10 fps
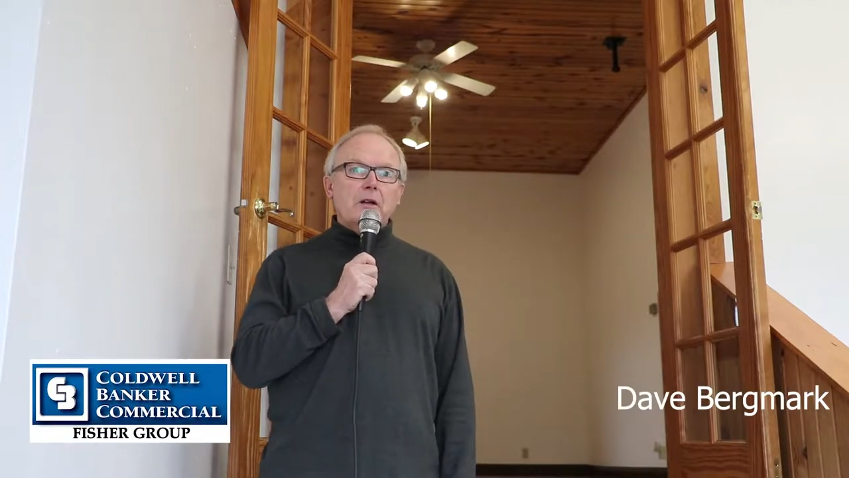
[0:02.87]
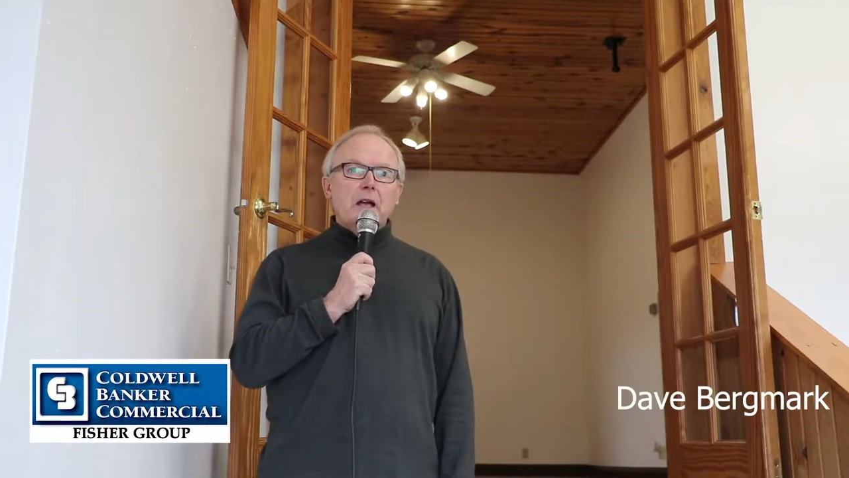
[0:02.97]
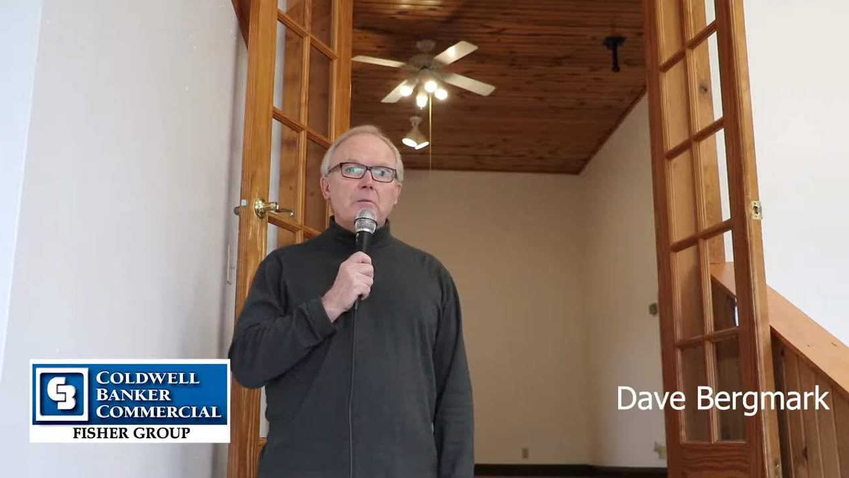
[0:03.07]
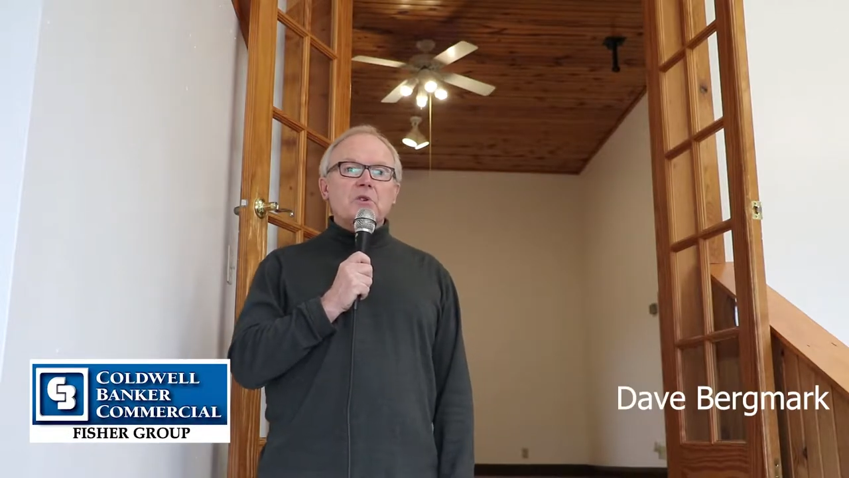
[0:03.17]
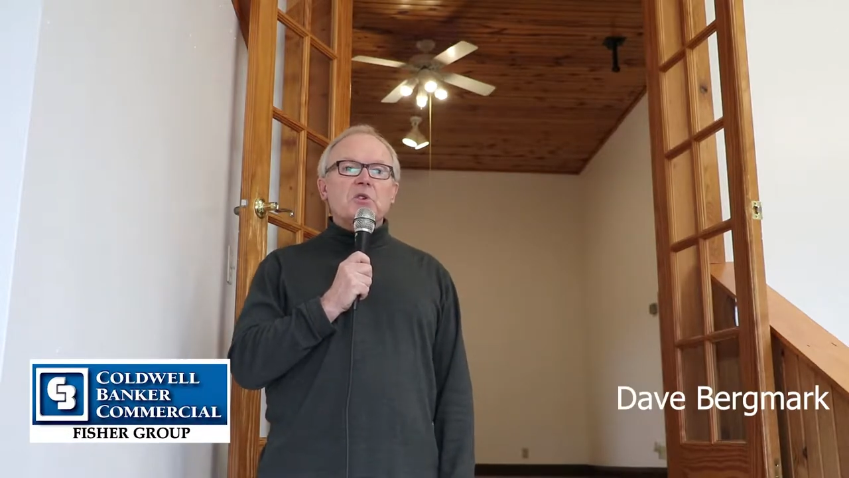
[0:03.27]

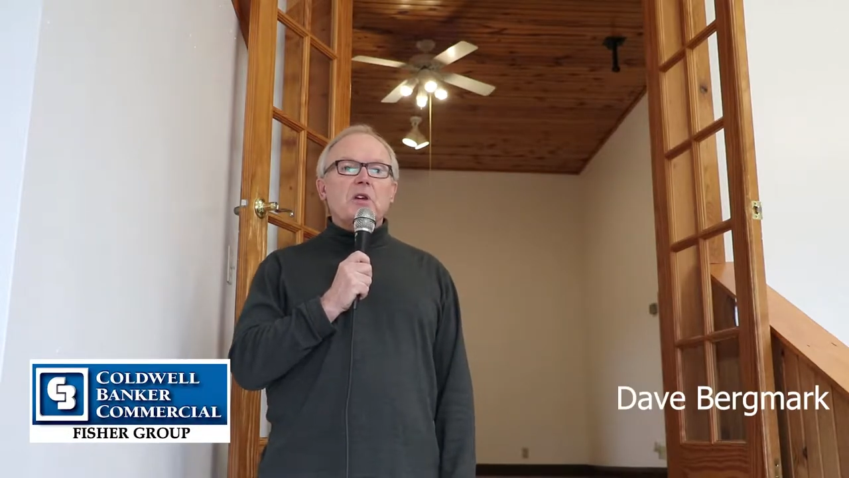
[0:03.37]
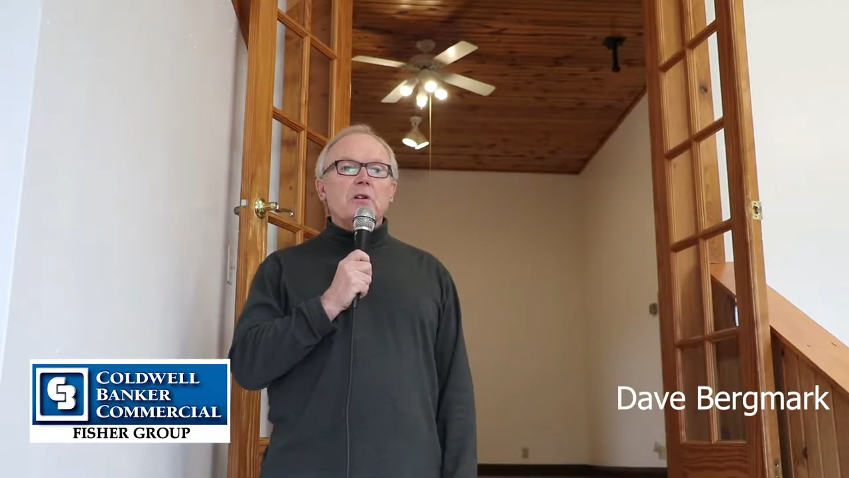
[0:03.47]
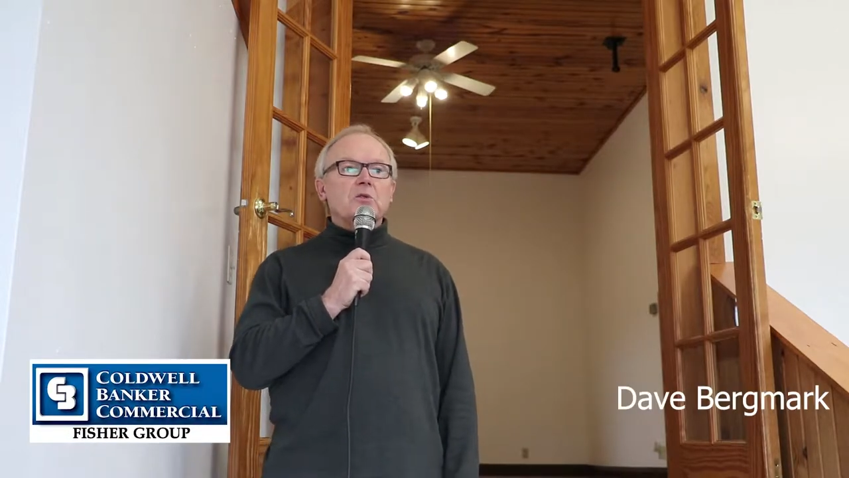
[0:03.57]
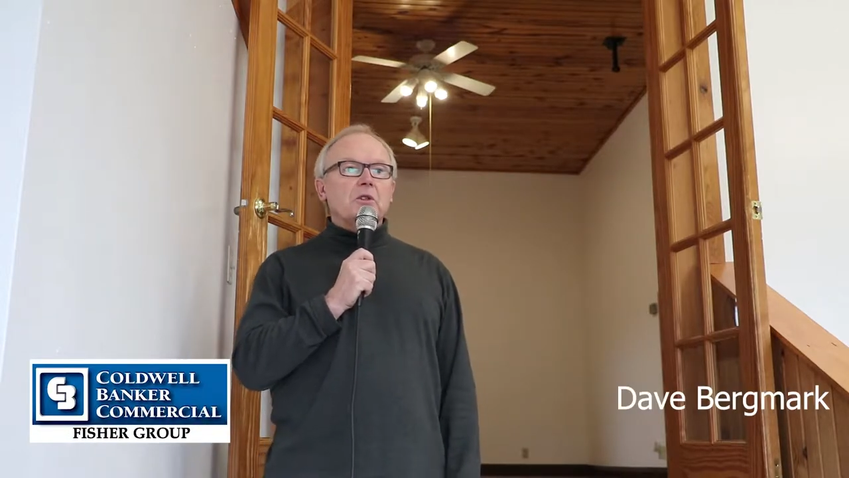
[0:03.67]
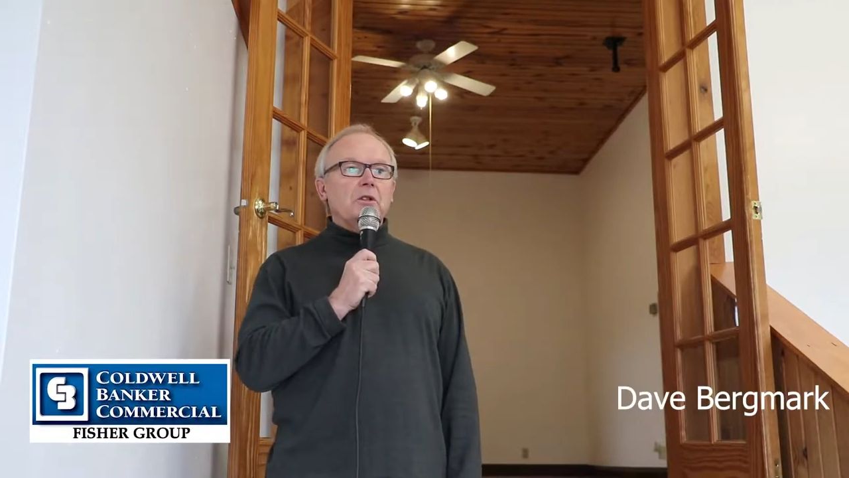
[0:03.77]
and I'm a
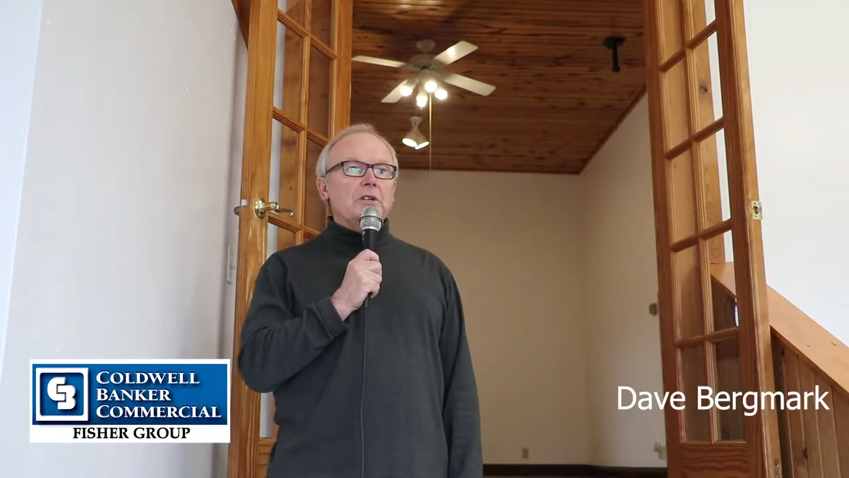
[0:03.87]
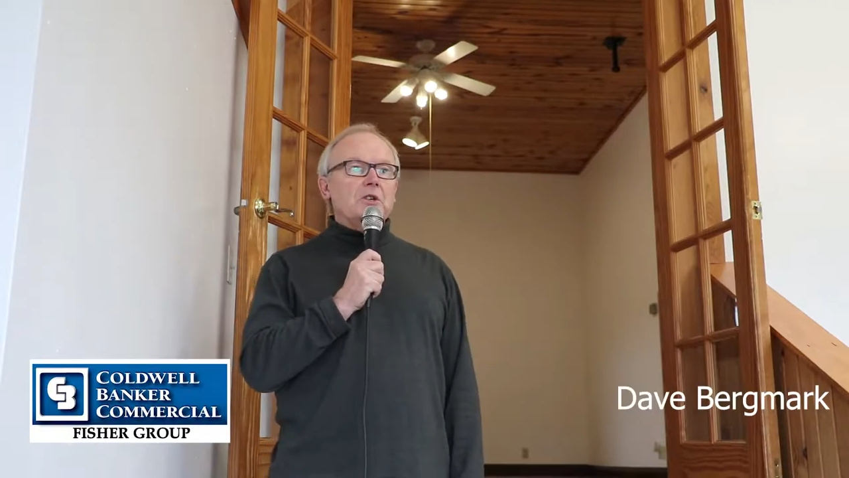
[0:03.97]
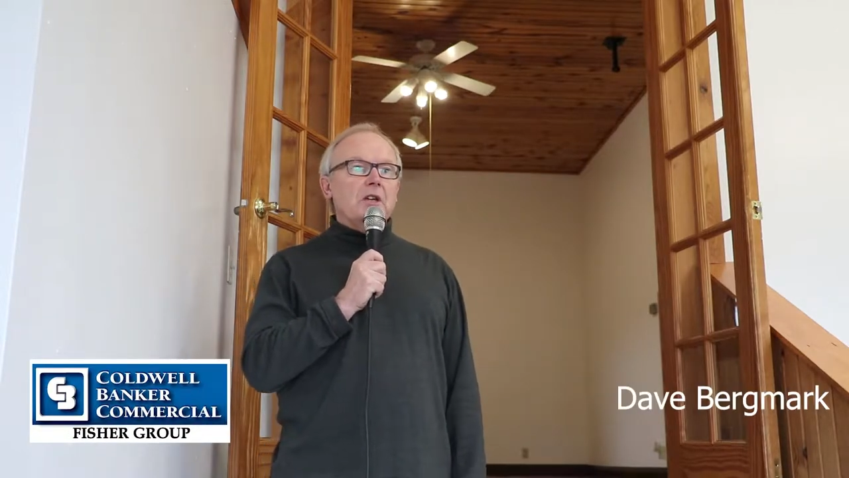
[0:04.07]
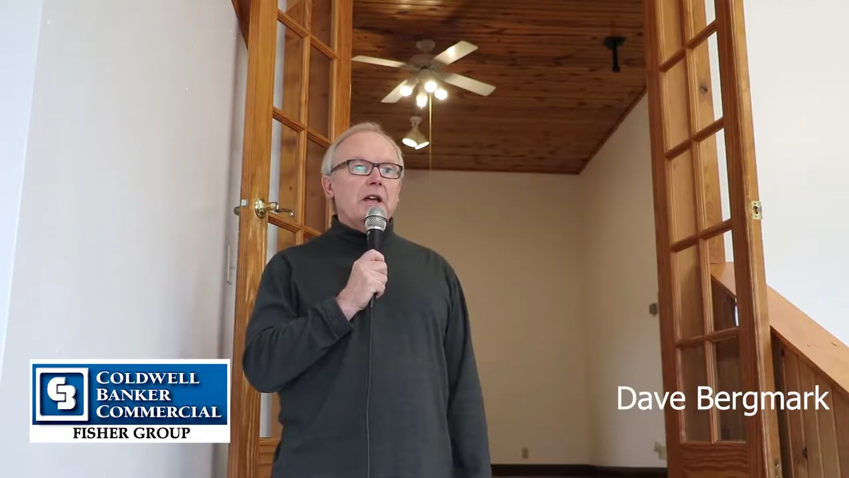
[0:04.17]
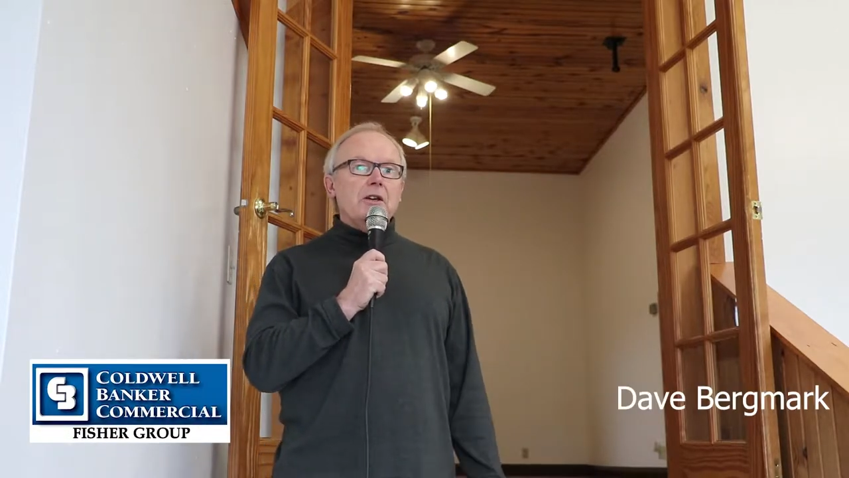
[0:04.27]
sales and leasing